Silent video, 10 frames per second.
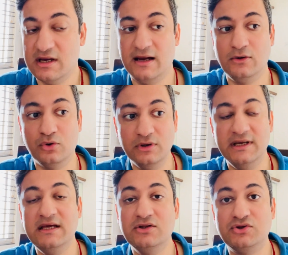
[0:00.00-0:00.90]
and
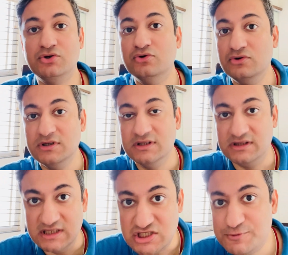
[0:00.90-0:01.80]
only through
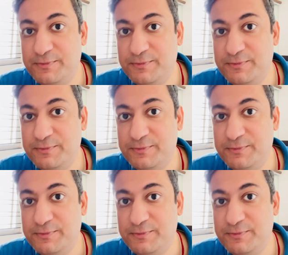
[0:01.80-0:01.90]
this